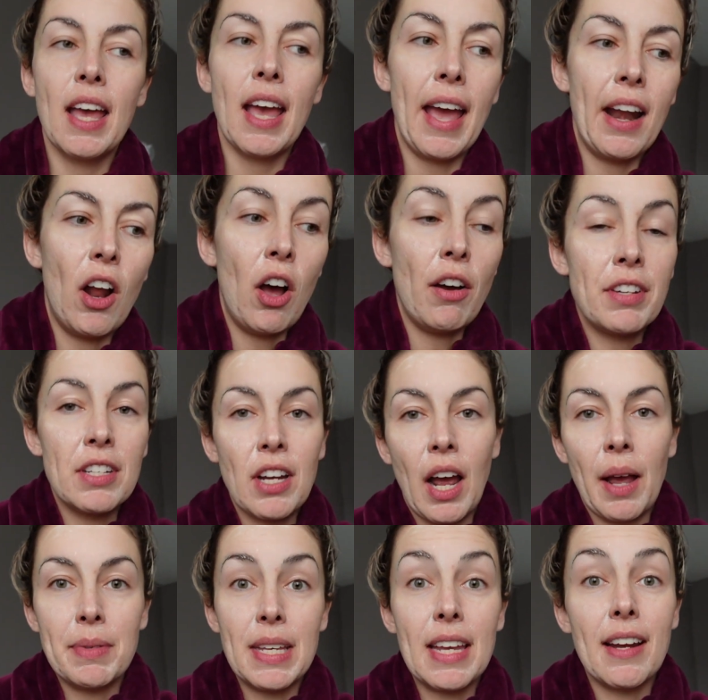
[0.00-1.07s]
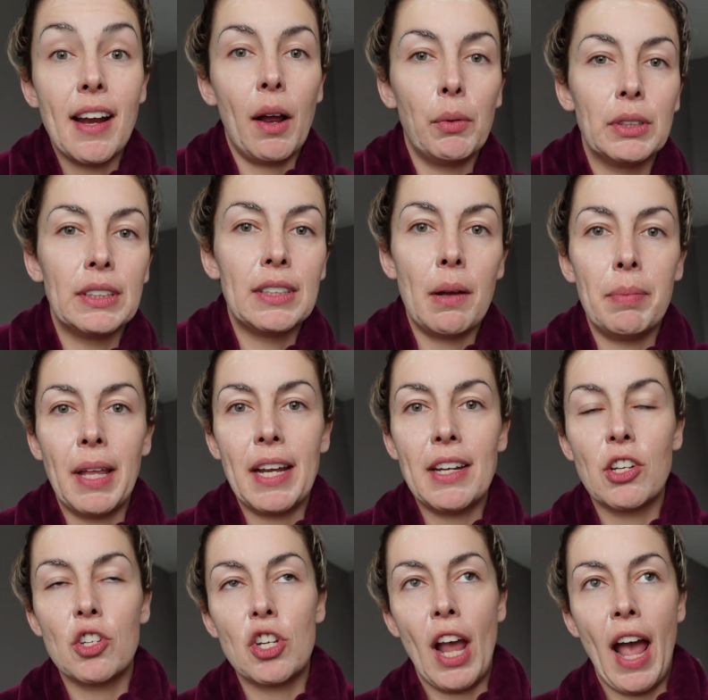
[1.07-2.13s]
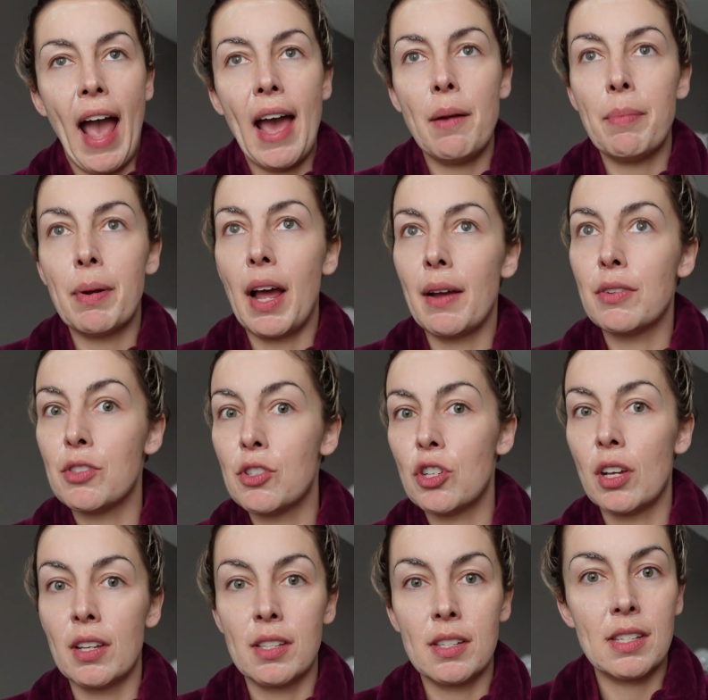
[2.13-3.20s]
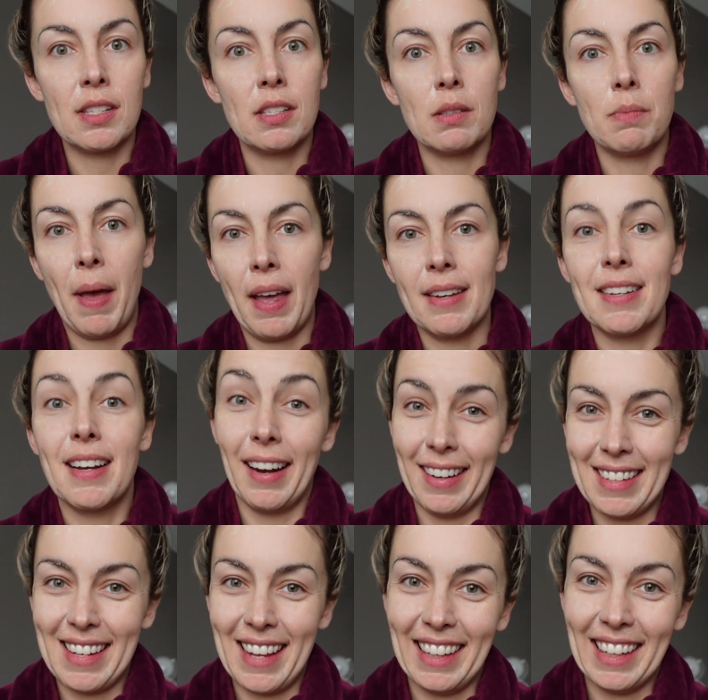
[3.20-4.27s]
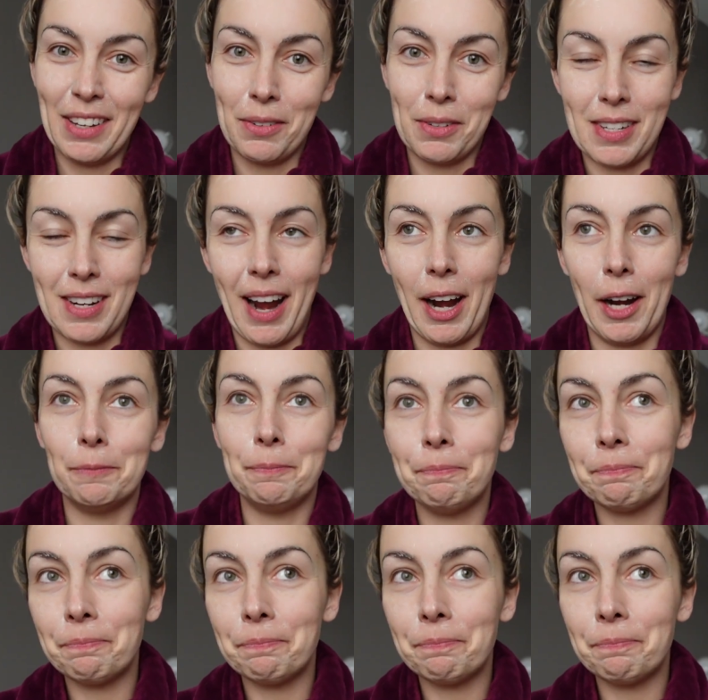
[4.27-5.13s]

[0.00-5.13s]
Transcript: And oftentimes he and I will stay up late to chat, but I was just spent and I could tell he was tired.